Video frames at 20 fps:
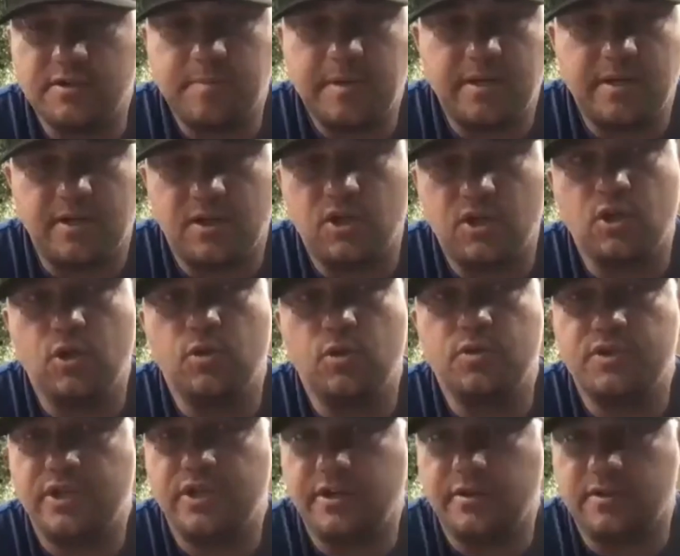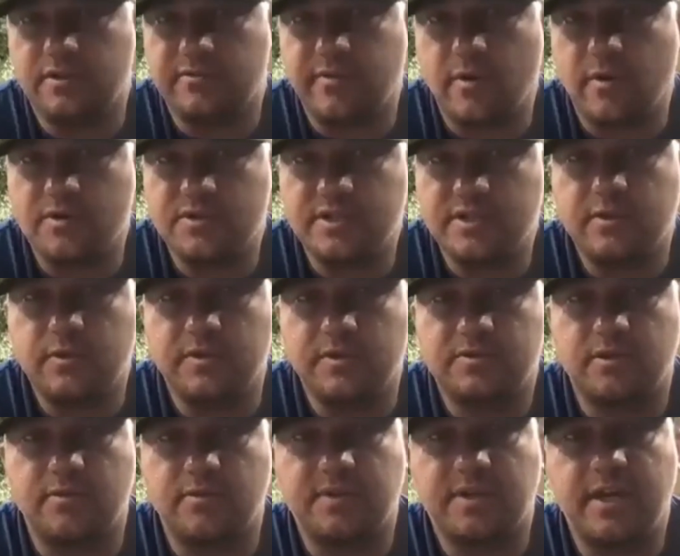a huge year as far as decoy
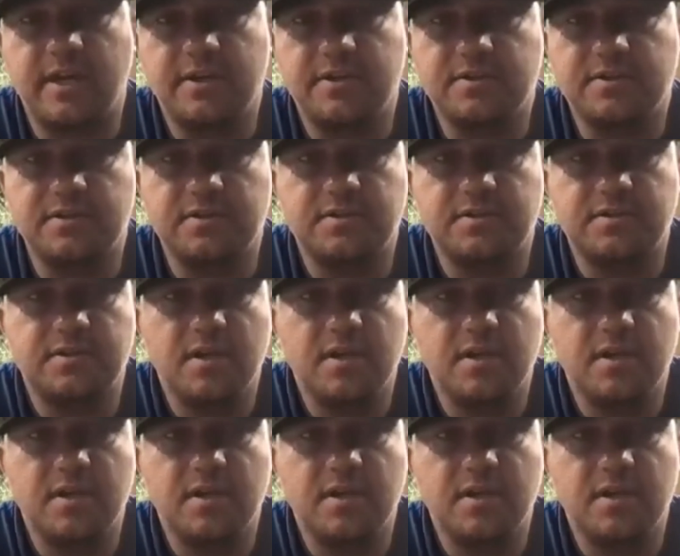certifications.